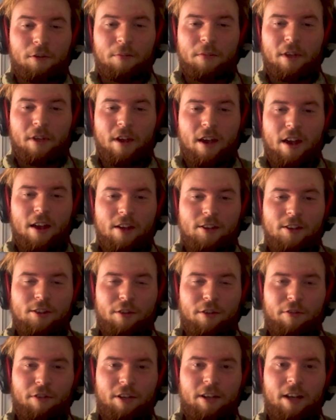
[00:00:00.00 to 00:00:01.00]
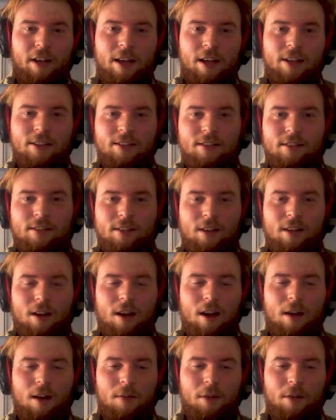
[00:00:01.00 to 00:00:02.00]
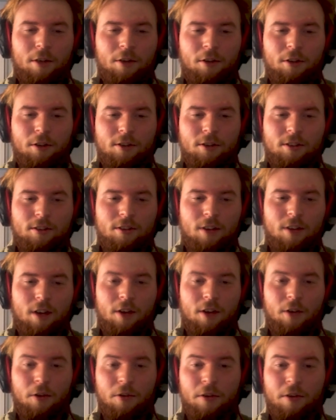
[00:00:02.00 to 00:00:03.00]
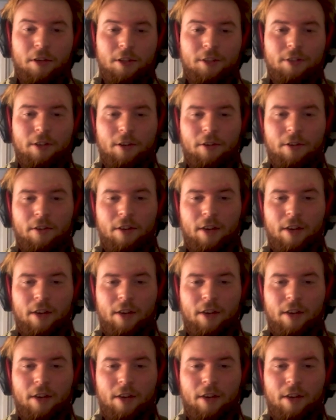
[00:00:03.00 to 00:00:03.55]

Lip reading: there, it was 3 days across northern Israel.